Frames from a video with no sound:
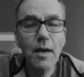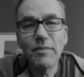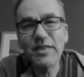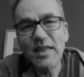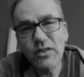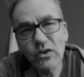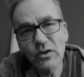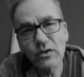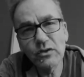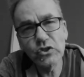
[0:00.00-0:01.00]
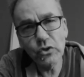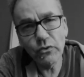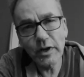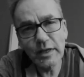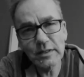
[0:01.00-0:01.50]
But then the
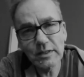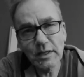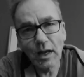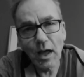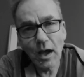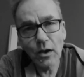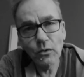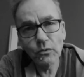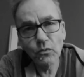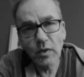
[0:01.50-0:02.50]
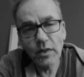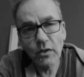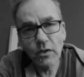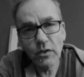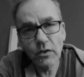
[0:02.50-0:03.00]
jury is still out
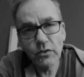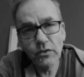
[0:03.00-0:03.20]
whether